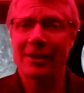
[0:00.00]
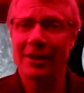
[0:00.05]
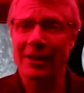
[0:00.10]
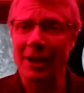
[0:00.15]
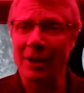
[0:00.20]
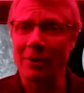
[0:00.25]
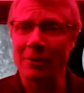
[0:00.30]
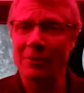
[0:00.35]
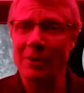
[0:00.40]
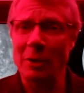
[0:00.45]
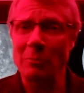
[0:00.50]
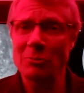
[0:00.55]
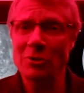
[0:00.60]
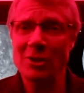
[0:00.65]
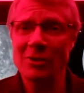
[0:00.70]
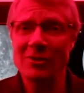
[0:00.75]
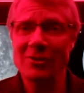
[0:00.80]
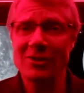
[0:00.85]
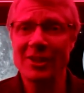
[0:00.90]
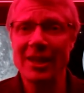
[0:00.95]
Karen
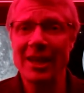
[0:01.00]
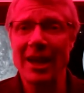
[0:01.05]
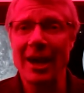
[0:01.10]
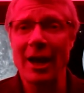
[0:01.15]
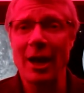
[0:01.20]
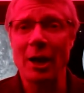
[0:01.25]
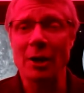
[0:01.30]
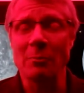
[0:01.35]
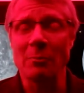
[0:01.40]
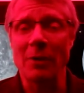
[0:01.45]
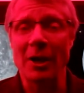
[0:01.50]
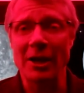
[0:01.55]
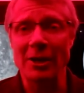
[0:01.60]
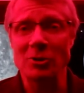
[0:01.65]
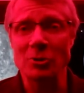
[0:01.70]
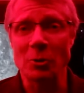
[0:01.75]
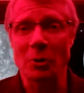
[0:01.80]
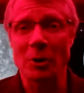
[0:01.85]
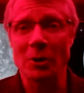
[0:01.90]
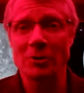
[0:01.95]
Klemczynski and Mike
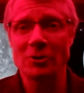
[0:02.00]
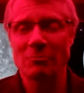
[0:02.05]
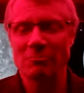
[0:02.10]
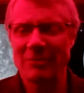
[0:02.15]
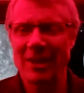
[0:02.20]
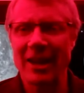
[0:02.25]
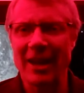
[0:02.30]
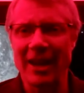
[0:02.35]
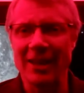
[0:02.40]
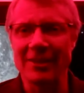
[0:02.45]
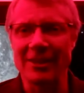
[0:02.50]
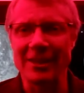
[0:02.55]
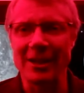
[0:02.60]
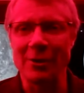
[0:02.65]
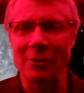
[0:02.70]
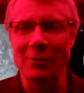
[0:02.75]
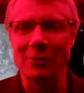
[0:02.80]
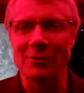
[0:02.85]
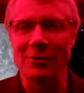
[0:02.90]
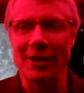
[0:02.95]
George, and the
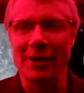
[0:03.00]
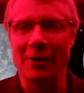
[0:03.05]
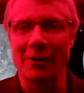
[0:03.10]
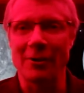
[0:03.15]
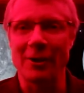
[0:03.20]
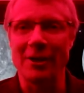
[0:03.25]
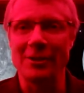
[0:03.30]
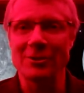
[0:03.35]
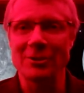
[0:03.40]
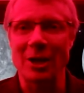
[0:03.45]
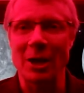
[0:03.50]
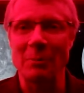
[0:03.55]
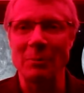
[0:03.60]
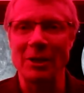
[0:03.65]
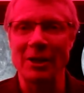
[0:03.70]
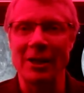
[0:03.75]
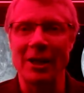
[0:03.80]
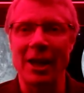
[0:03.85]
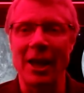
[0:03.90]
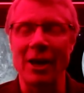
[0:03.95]
others that are
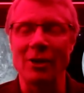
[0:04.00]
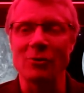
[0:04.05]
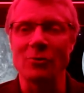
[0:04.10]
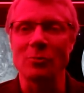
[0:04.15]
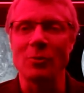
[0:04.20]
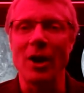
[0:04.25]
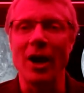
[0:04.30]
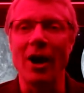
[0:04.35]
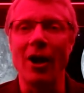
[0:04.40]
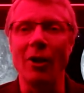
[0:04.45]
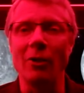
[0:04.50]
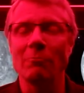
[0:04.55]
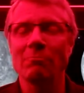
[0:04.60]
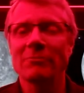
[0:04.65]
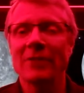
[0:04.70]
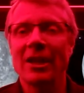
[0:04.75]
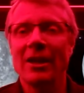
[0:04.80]
chiming in as well.